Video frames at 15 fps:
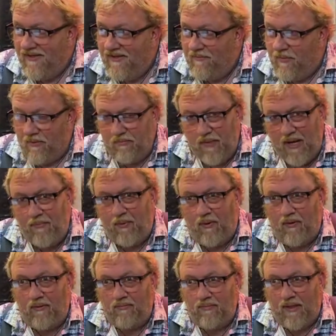But
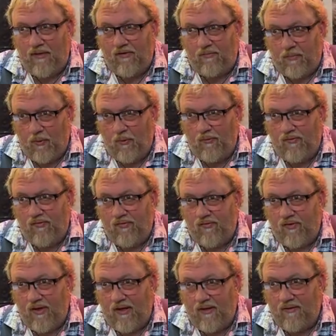maple and spruce
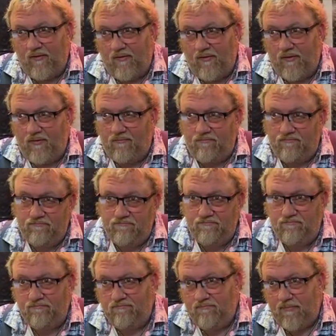and
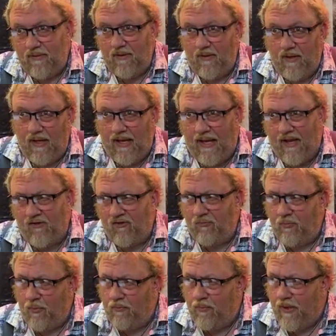ash
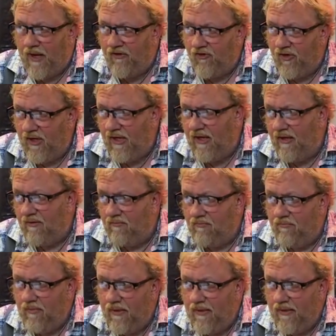potentially, and
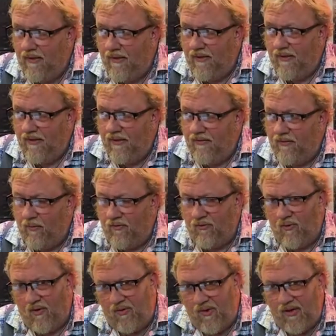those
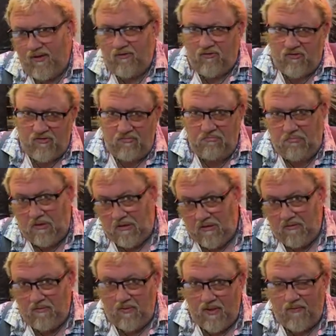sort of things. Yeah,
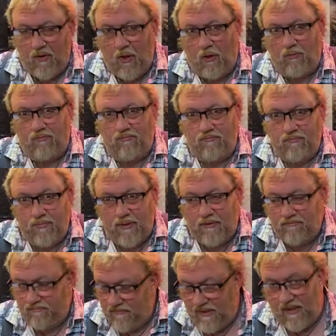you never know. But
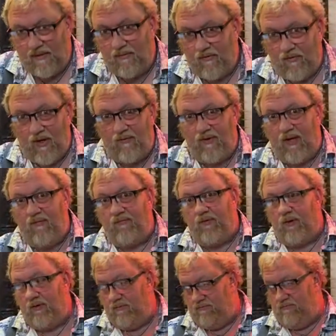yeah, if you have any
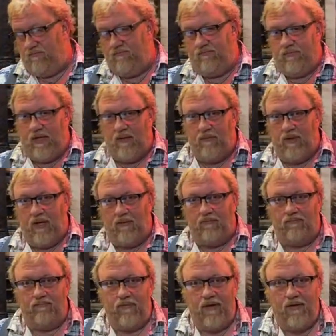info, hit me up
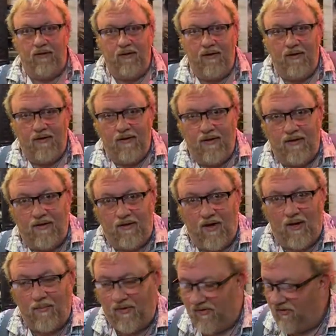in the
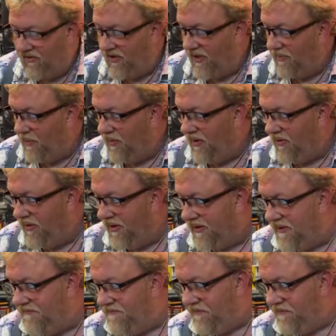comments and tell me what you think.